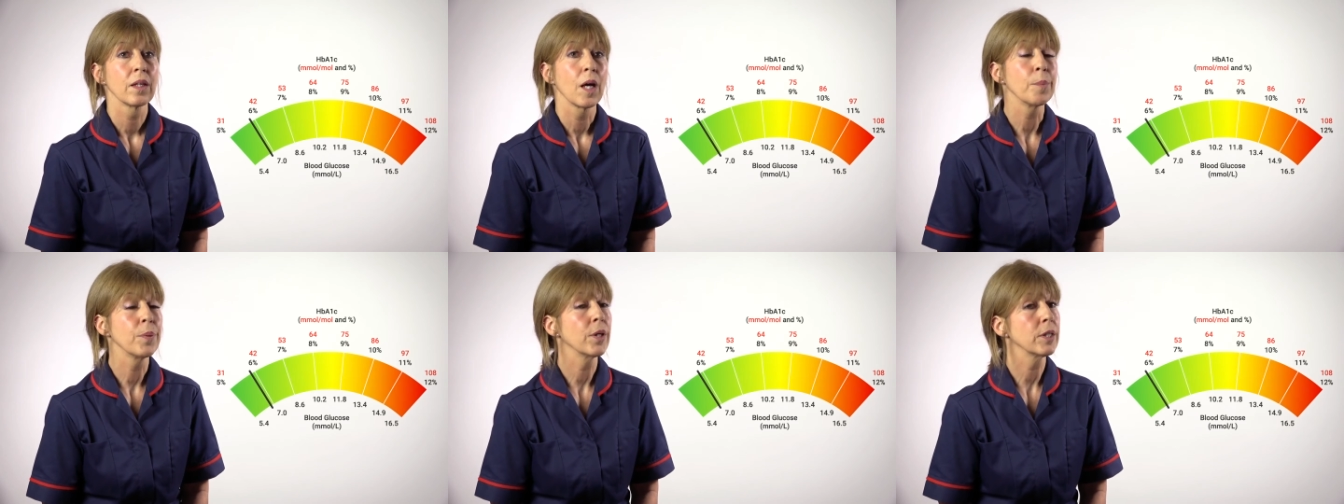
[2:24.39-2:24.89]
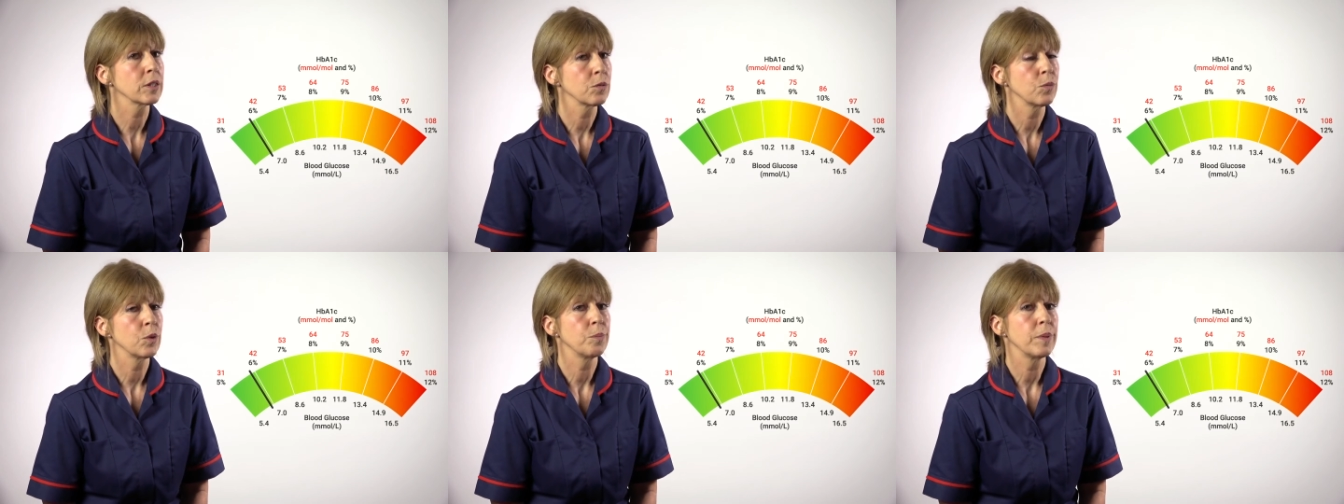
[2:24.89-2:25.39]
A
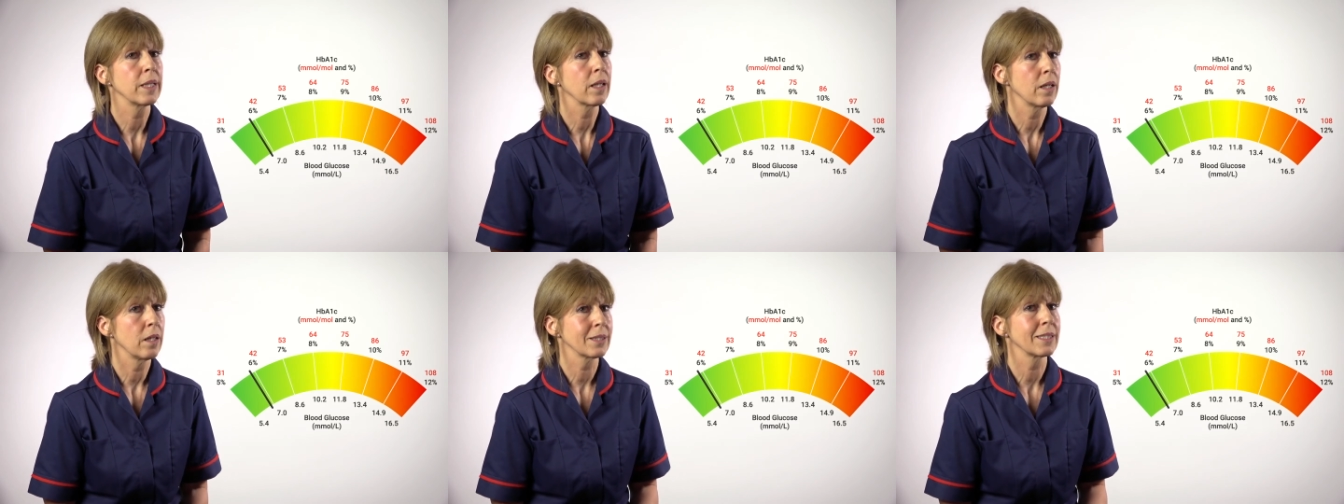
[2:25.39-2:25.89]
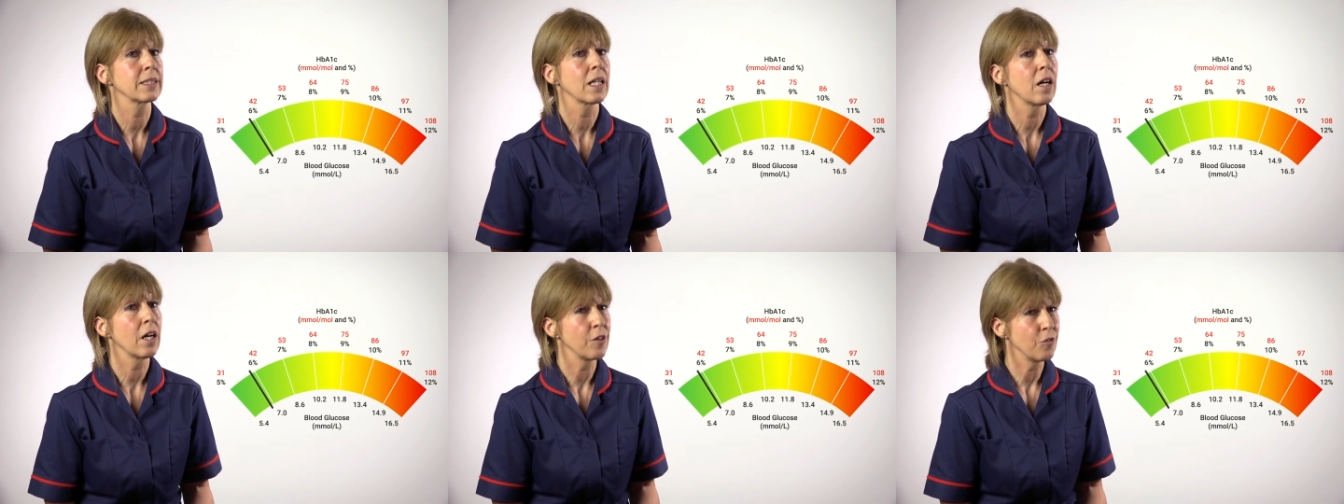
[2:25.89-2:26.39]
person would be classed as
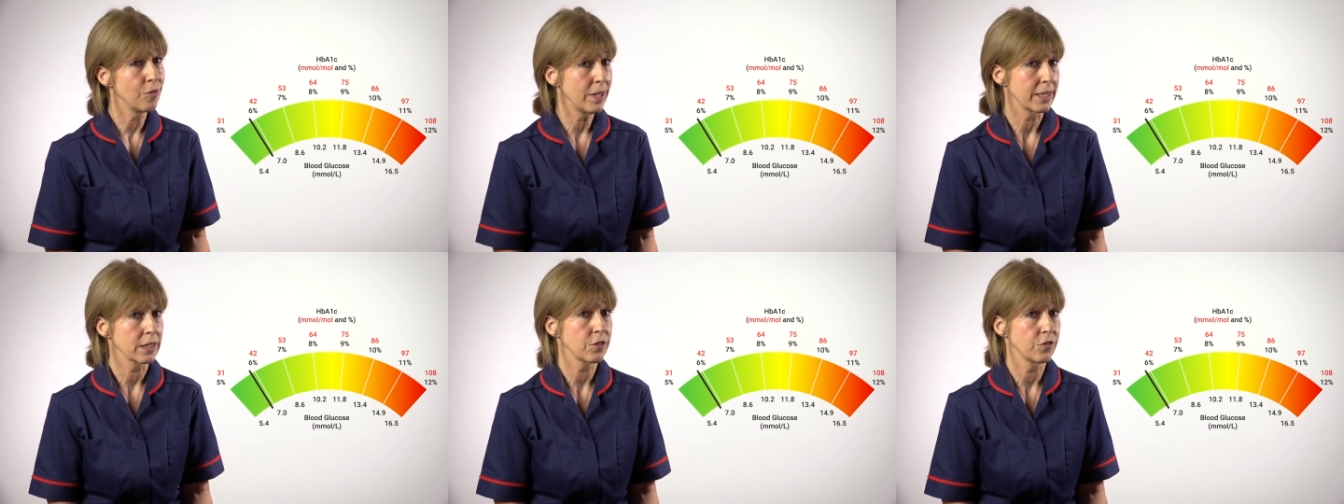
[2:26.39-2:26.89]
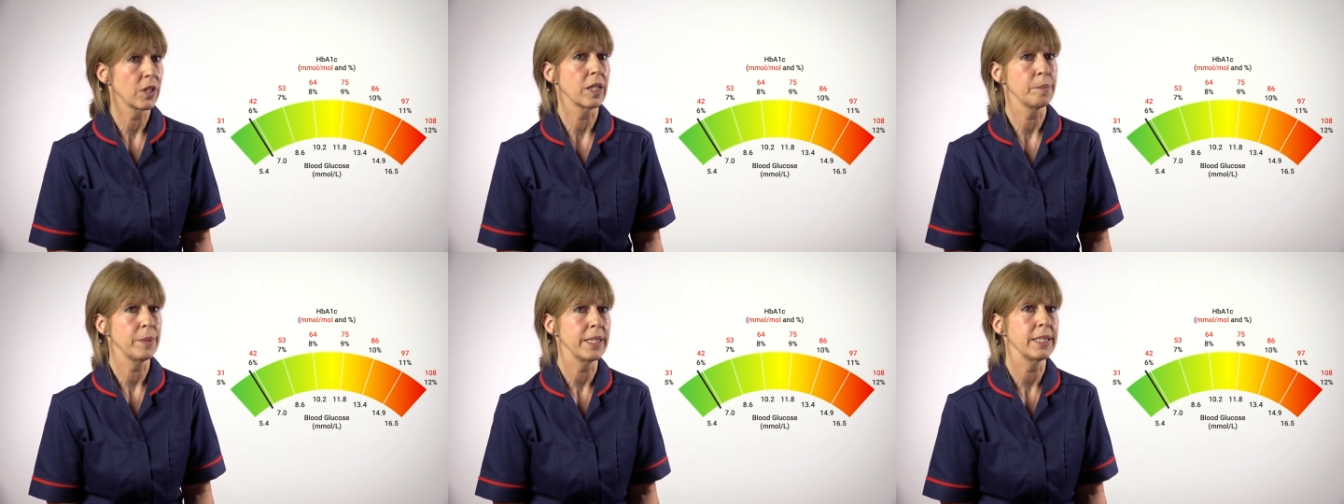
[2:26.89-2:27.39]
high risk of
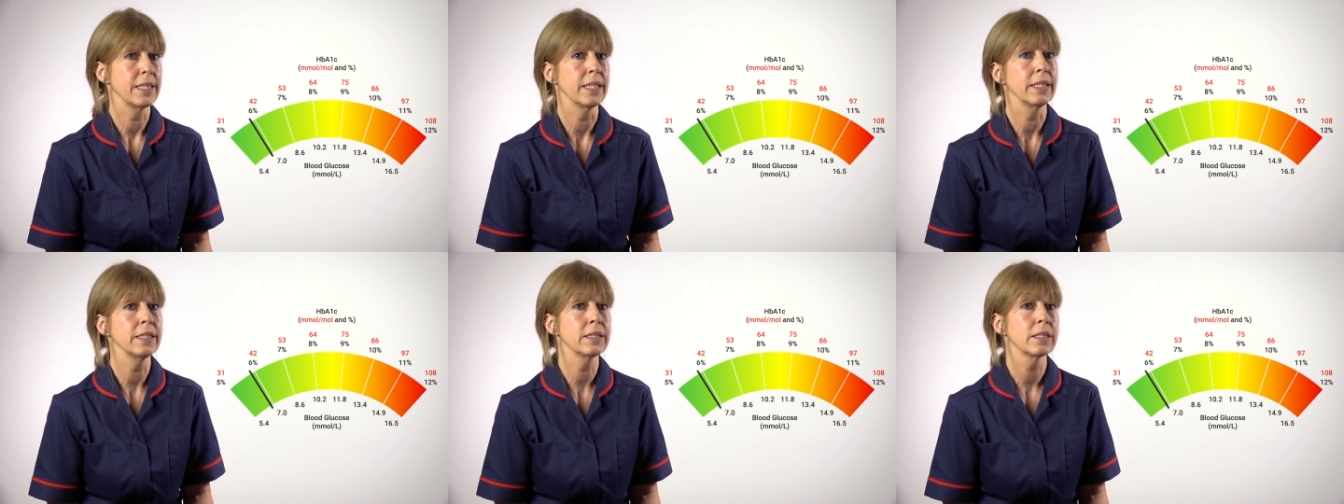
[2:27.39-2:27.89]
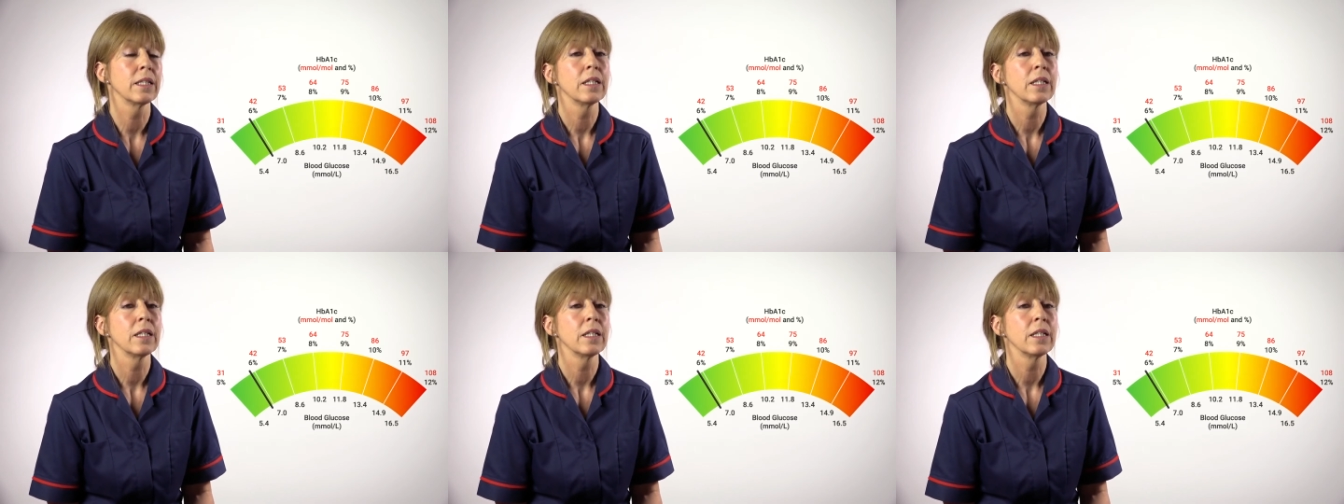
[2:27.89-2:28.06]
diabetes